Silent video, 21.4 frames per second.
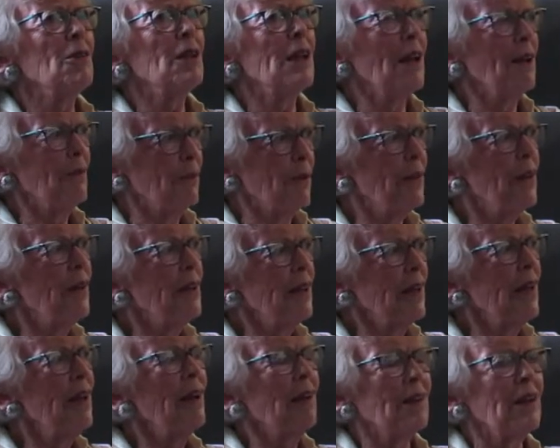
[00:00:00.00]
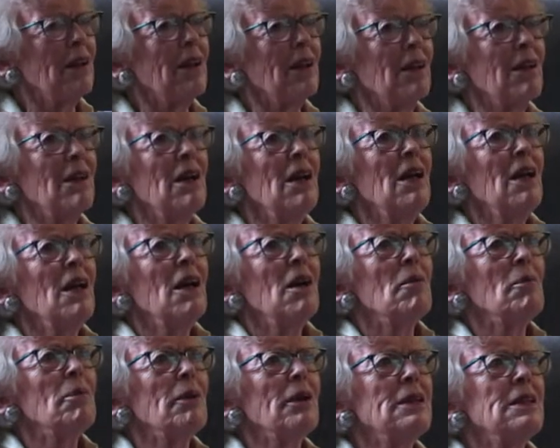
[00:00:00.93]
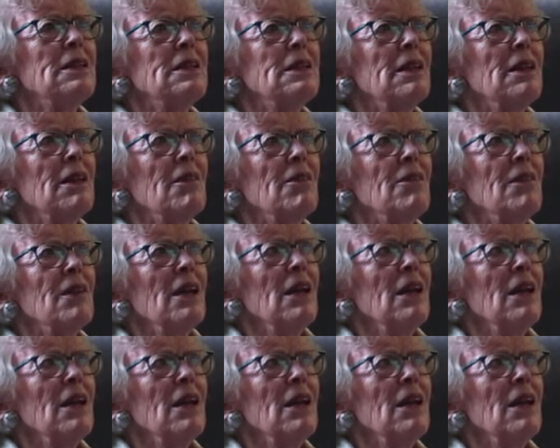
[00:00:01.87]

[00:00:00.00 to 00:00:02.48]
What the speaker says: Yeah. Yeah. But.